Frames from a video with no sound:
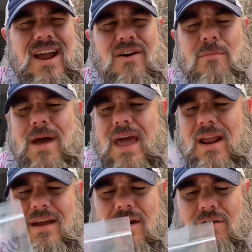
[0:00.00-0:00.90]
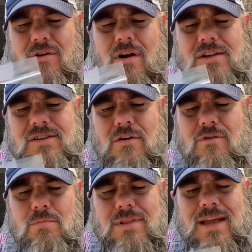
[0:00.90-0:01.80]
aromatic
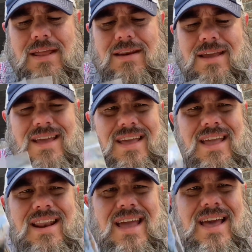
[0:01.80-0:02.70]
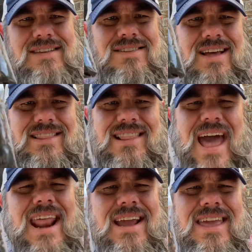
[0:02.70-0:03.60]
crossover blend. It has
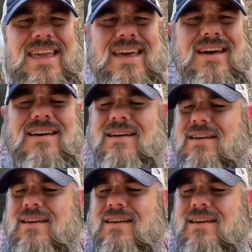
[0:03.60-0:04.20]
Latakia,